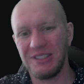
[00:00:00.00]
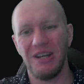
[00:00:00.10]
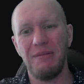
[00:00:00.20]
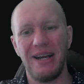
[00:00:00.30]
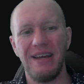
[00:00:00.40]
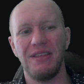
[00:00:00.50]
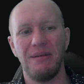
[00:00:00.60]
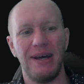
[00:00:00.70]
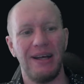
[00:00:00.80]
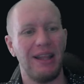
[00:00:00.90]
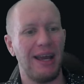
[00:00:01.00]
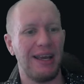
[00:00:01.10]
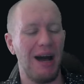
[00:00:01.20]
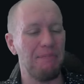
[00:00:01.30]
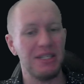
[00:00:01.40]
So many of them are
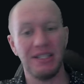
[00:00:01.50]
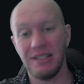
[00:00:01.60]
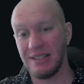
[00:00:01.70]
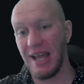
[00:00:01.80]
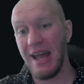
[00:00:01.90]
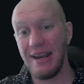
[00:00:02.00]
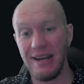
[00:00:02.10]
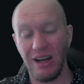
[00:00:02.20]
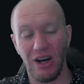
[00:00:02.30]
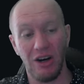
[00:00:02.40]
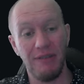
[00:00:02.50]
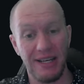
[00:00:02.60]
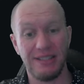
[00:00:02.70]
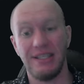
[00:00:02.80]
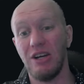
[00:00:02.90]
like up to the standard of
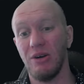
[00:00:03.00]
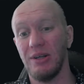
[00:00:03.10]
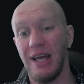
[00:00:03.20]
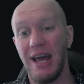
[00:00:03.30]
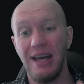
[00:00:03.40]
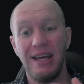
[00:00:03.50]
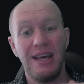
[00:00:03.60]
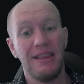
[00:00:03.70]
a secret lair.